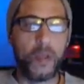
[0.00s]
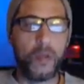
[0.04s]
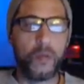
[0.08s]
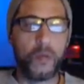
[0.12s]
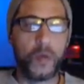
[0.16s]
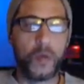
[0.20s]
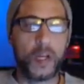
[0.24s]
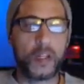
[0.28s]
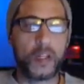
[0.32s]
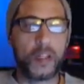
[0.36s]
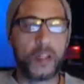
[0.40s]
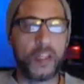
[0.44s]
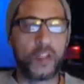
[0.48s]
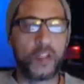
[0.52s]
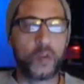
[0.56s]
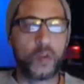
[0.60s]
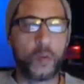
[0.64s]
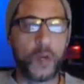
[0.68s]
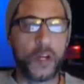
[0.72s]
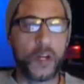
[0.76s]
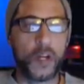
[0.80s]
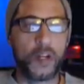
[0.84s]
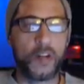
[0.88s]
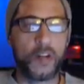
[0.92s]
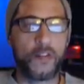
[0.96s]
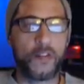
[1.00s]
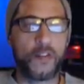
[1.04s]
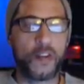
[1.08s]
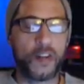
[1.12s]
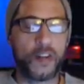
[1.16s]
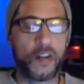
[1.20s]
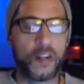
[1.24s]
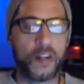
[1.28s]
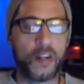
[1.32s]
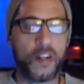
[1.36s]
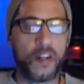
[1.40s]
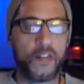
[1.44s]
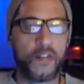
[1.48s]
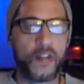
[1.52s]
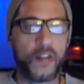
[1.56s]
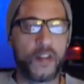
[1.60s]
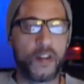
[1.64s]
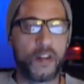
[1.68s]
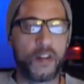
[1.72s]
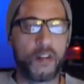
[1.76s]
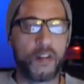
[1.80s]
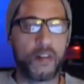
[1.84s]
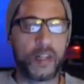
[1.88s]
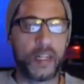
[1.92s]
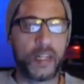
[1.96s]
Well, it's weird if you're if
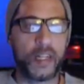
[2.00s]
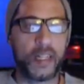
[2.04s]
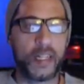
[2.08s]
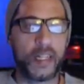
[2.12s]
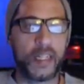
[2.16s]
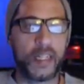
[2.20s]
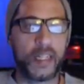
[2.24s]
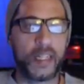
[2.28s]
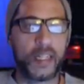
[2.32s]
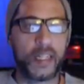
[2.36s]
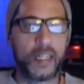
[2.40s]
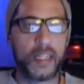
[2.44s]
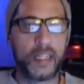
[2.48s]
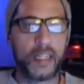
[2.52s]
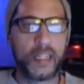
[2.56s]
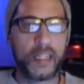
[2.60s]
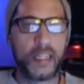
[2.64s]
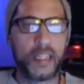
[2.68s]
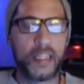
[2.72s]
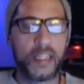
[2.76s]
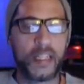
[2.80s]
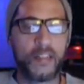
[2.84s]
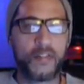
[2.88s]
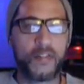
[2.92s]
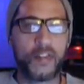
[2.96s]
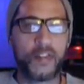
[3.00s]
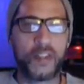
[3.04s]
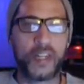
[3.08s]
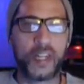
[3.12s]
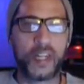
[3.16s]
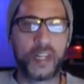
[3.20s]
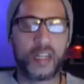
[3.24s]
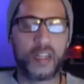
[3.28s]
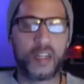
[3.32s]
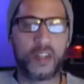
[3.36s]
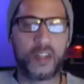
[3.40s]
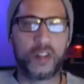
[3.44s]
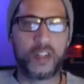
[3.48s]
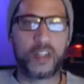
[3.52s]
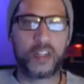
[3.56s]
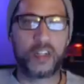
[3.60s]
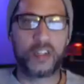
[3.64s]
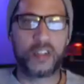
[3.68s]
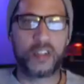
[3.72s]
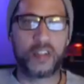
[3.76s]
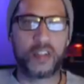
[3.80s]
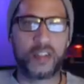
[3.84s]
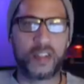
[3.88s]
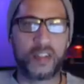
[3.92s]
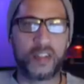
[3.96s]
you're uh, if you're not a
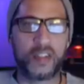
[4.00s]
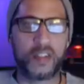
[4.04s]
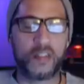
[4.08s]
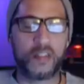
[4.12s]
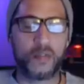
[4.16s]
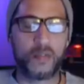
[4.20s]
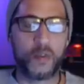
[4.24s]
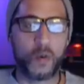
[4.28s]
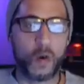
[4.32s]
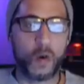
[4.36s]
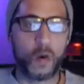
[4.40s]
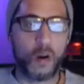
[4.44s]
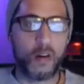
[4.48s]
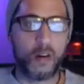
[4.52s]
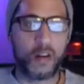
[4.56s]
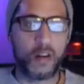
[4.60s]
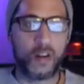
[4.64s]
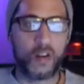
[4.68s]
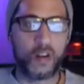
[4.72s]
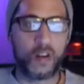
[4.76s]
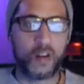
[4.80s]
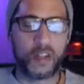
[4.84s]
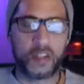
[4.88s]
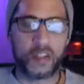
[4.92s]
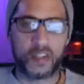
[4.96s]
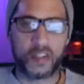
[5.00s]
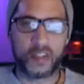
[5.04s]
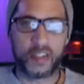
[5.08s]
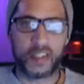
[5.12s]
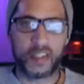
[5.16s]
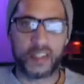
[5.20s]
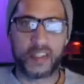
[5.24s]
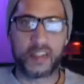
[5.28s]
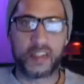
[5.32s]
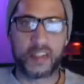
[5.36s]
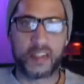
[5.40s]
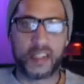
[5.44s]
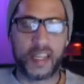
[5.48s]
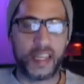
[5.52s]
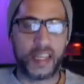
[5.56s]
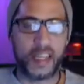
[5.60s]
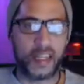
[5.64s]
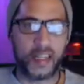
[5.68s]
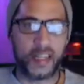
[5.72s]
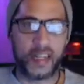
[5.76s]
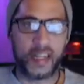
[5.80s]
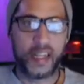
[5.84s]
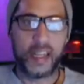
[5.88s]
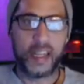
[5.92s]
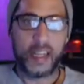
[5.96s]
narcissist. If you are a narcissist,
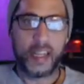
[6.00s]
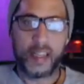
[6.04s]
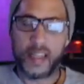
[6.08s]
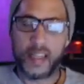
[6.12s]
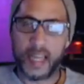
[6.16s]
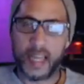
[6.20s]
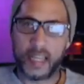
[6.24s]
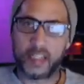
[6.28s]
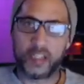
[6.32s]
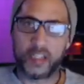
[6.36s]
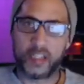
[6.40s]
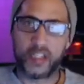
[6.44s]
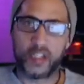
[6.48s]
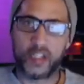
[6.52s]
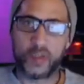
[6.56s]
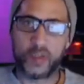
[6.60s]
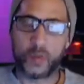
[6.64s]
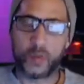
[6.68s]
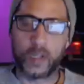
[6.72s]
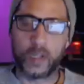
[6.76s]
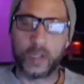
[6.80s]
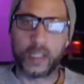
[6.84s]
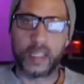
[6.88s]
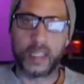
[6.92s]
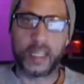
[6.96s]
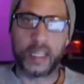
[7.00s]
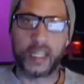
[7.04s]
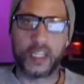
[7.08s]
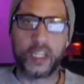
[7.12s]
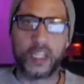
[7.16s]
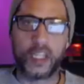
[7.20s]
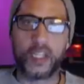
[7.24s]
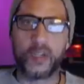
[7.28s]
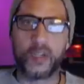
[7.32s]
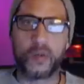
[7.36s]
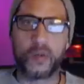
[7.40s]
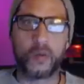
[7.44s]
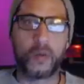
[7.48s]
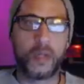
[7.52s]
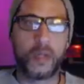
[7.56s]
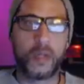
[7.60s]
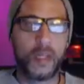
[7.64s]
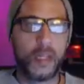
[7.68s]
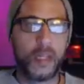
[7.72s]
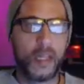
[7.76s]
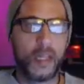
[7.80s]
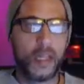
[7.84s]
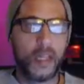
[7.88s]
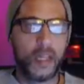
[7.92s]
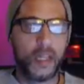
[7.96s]
then that's just what they do,
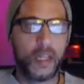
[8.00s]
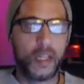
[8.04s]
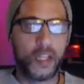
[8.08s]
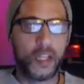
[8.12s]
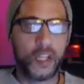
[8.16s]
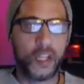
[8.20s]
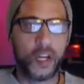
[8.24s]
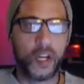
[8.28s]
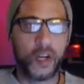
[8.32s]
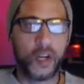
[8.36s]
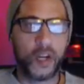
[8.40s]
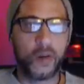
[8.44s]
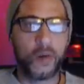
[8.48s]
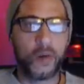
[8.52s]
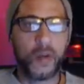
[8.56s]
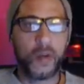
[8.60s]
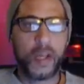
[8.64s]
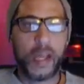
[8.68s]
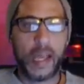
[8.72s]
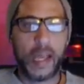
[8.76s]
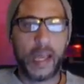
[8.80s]
you know.